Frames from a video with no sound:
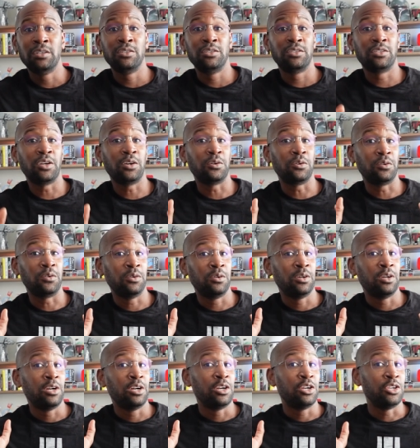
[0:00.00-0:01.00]
So
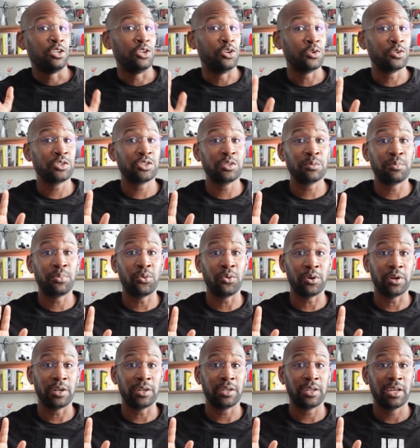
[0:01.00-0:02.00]
your
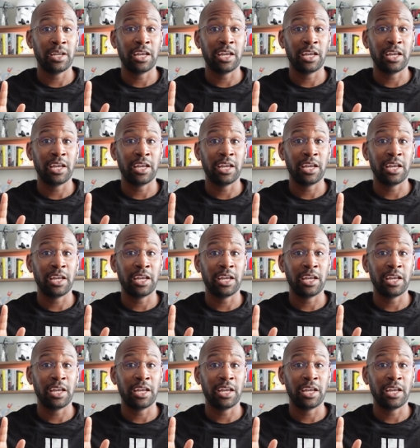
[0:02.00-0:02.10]
support